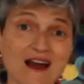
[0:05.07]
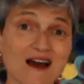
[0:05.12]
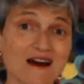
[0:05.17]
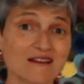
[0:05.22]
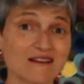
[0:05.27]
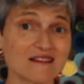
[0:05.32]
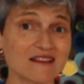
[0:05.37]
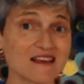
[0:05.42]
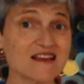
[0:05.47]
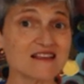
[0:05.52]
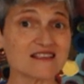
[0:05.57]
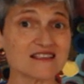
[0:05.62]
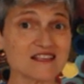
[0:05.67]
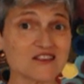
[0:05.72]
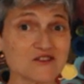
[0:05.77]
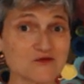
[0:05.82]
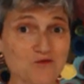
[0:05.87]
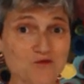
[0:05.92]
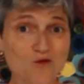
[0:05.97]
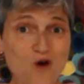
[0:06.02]
And this
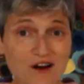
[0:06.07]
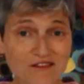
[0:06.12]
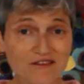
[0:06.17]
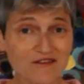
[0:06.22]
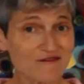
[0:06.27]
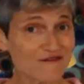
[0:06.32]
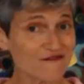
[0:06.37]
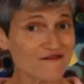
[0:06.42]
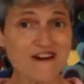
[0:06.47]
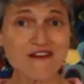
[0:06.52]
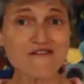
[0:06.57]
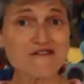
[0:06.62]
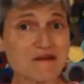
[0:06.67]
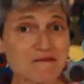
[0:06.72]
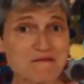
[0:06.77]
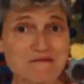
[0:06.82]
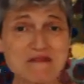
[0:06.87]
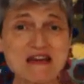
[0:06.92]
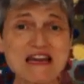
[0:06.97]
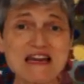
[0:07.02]
is one
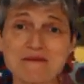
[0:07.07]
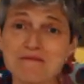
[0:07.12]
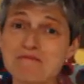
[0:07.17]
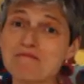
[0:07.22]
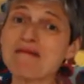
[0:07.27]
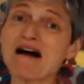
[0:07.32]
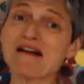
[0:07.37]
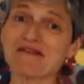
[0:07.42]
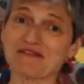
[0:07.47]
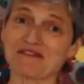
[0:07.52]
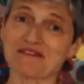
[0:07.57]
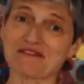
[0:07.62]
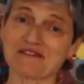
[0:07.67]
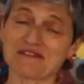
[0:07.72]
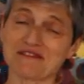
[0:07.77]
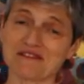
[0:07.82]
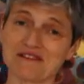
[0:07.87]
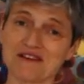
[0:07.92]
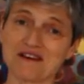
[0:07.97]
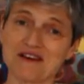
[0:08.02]
very big
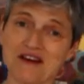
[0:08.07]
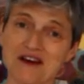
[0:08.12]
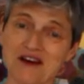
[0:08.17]
month.